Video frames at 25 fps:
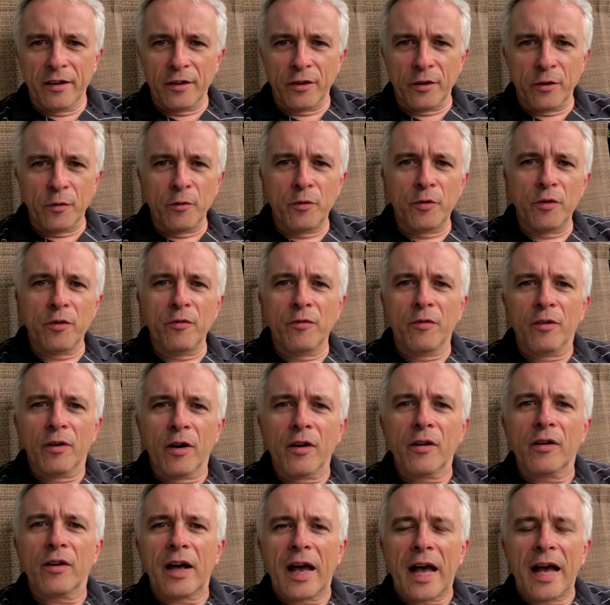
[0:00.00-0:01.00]
You do
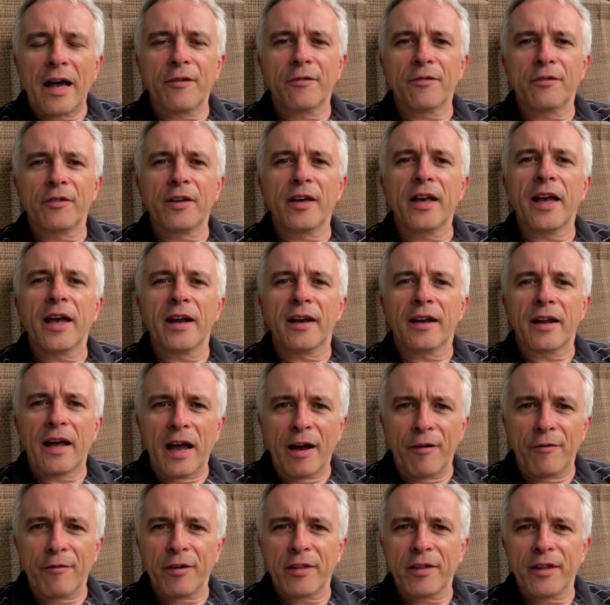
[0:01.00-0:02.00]
not have to get
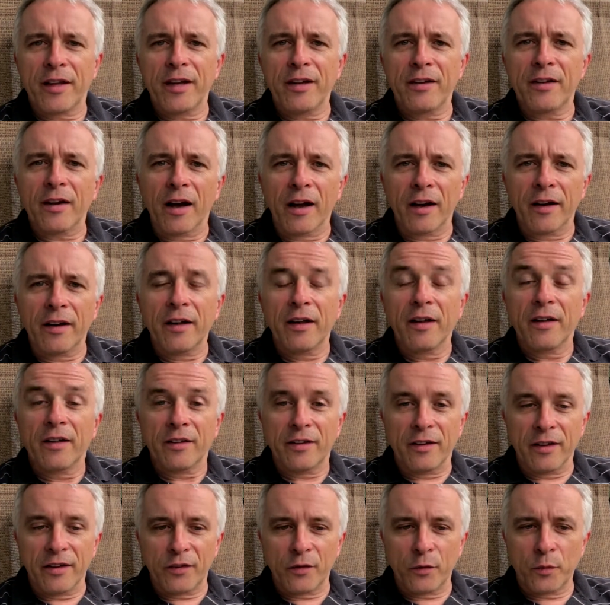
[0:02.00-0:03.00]
everything done
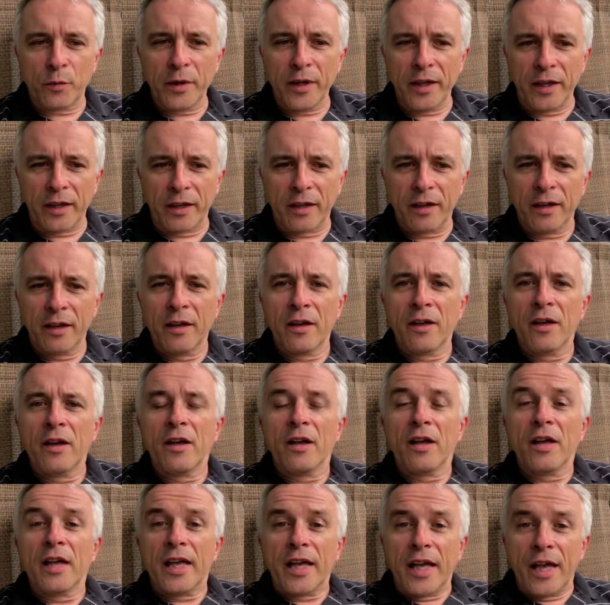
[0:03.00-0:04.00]
this week.
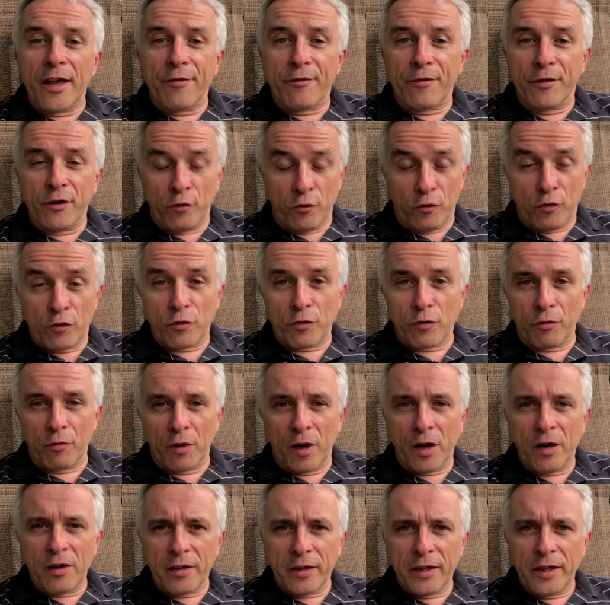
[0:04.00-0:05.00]
If you
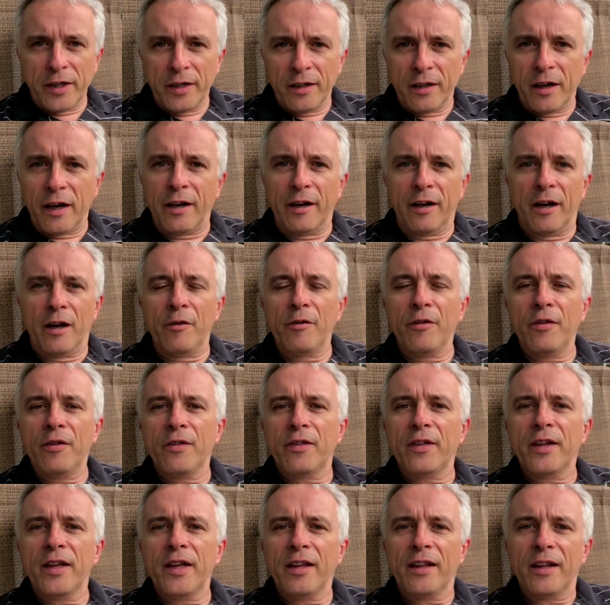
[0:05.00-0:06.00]
try, I know you
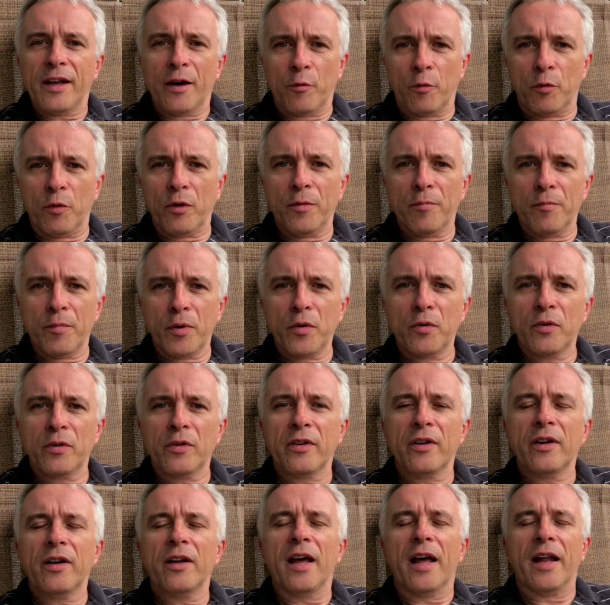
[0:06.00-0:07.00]
think they're all
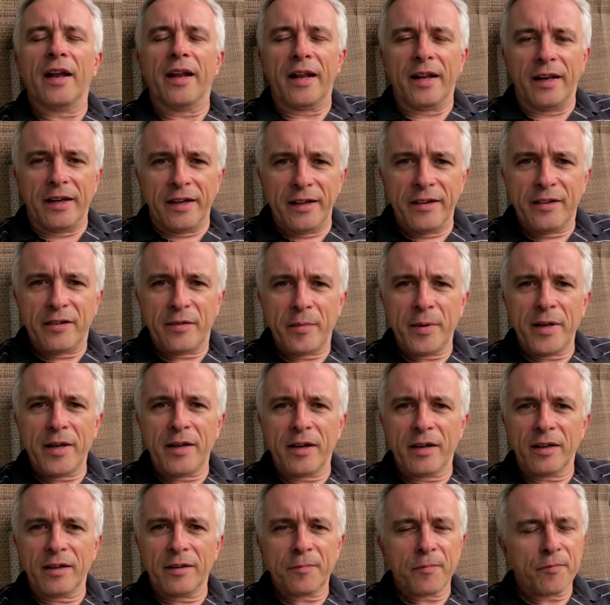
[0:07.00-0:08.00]
important and they need to be
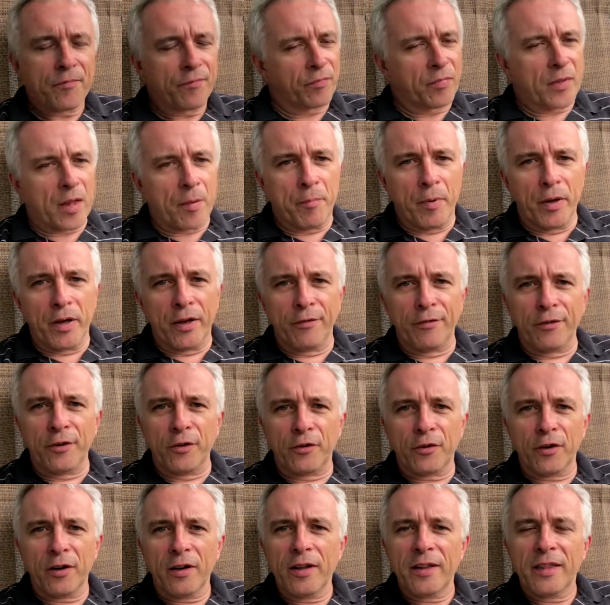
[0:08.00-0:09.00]
done, but if you
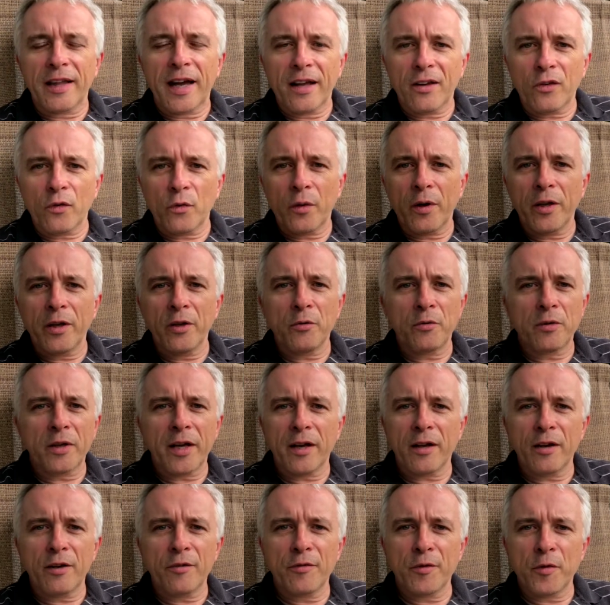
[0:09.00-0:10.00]
try, that's where you'll
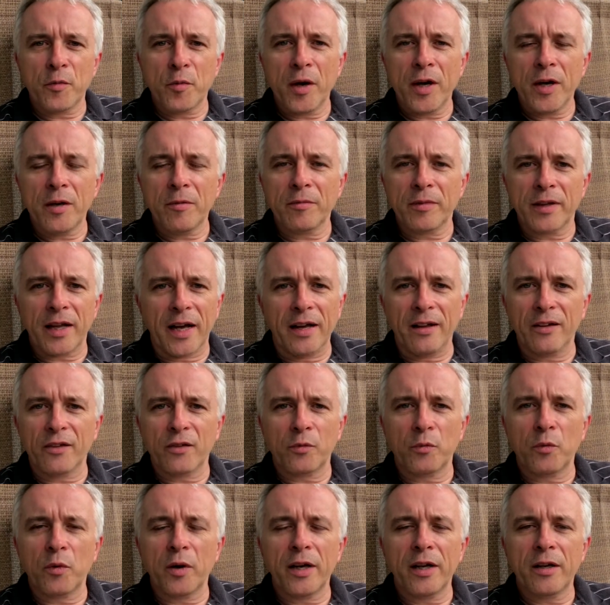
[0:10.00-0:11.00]
get overwhelmed.
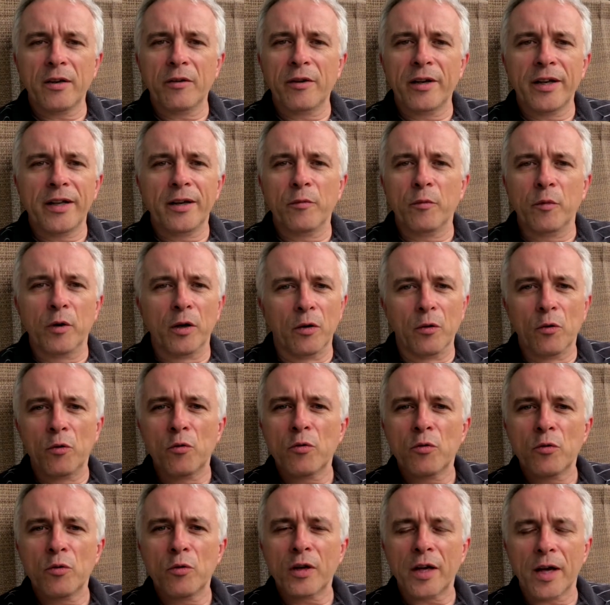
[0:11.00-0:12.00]
That's where it will
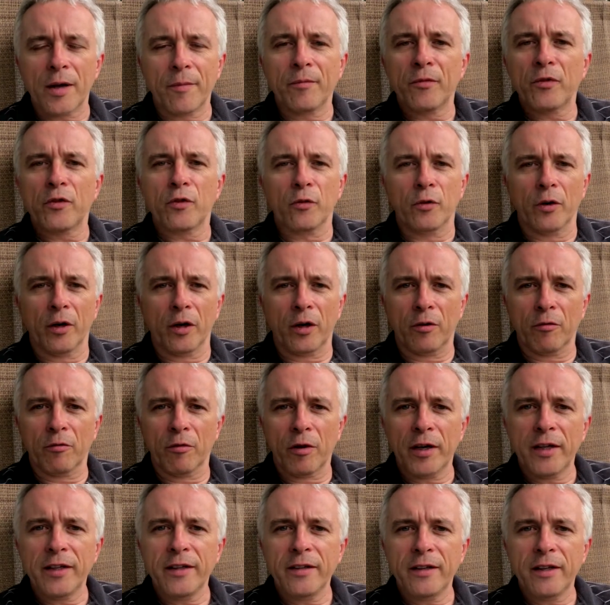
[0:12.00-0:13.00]
all come to a
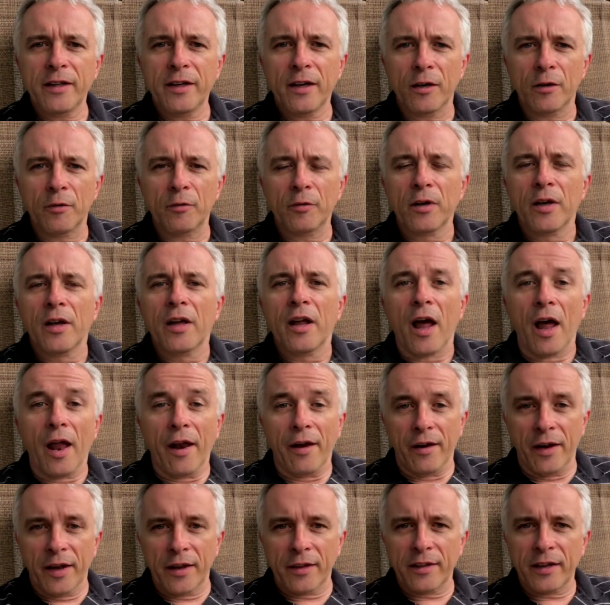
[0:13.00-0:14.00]
grinding halt
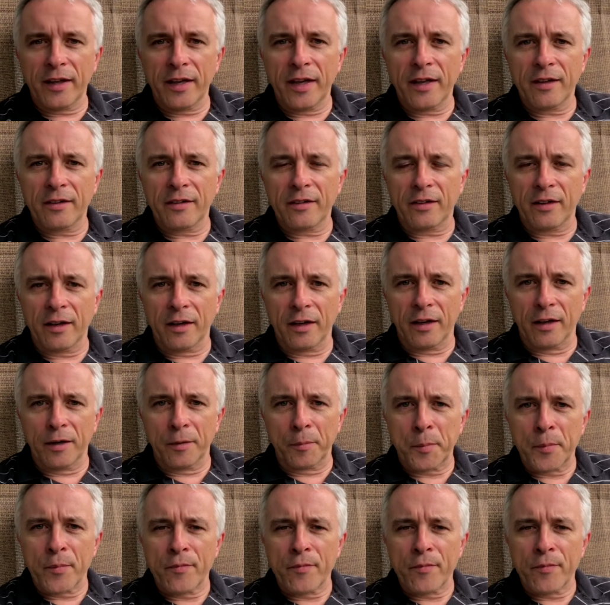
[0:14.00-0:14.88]
and nothing gets done.